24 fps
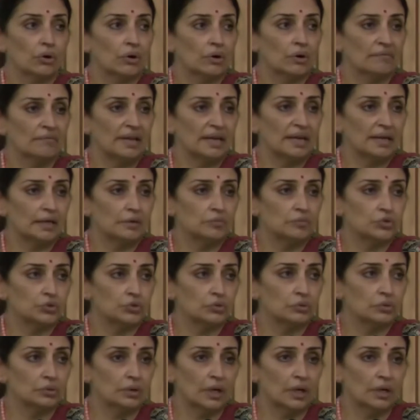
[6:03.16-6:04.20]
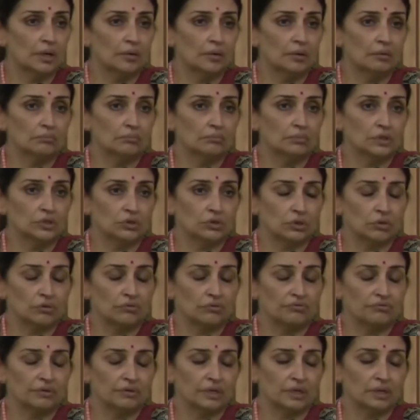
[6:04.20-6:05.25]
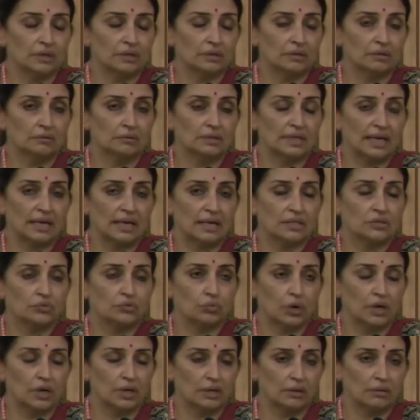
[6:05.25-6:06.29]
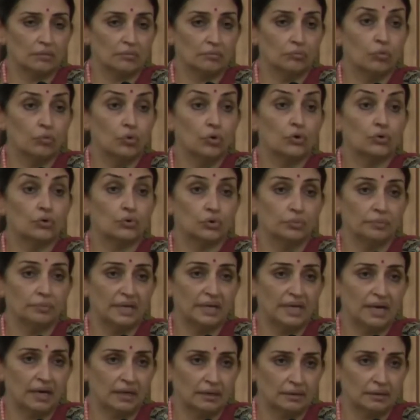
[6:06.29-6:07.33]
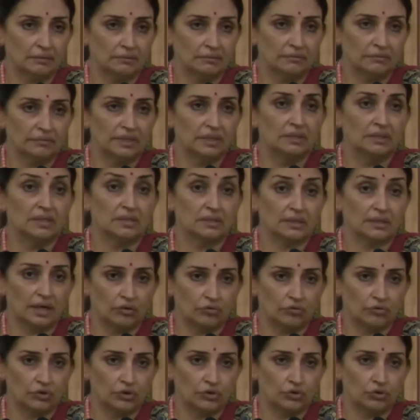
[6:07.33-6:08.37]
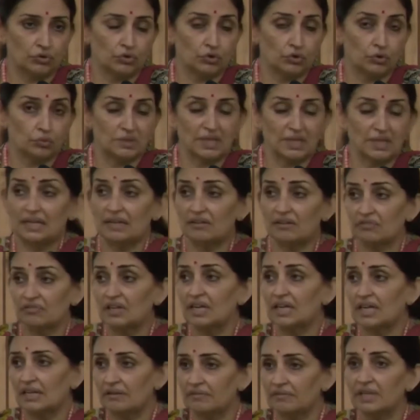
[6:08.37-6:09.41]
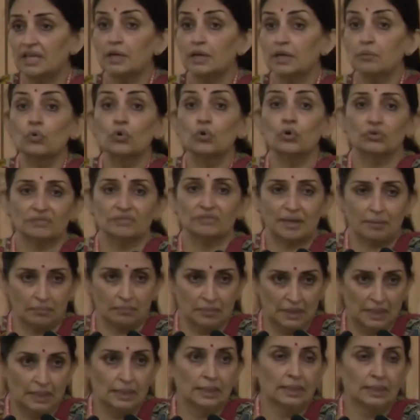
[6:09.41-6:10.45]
welcome to tell us what more could be done with these kind of control rooms. And definitely we need more of them.